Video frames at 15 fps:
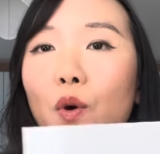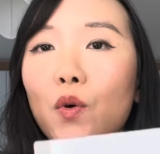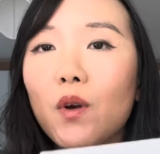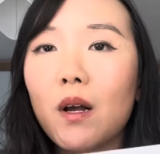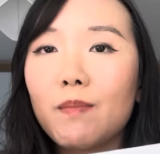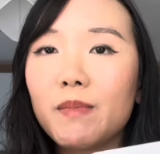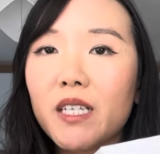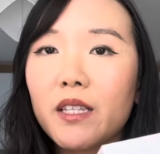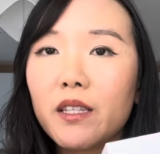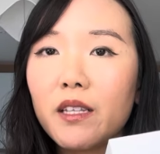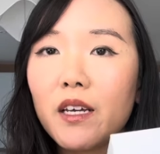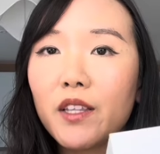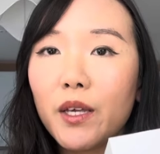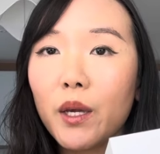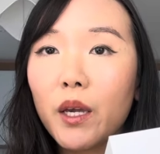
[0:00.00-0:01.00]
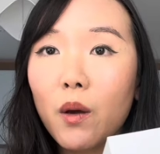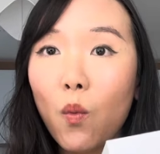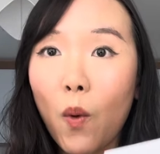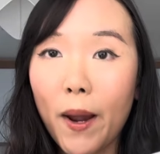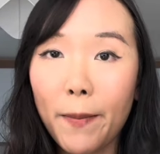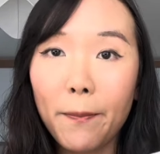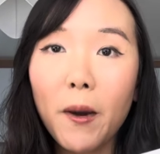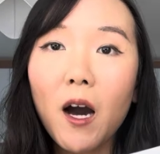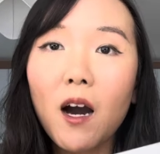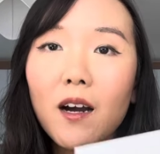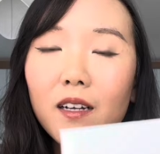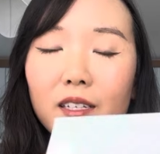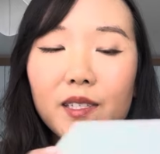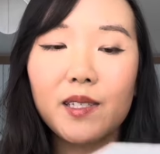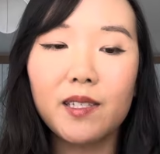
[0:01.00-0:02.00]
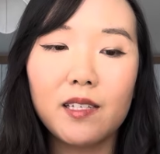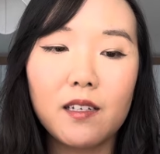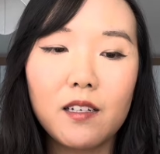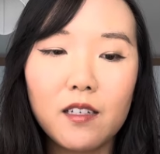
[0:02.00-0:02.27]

it comes in the white box,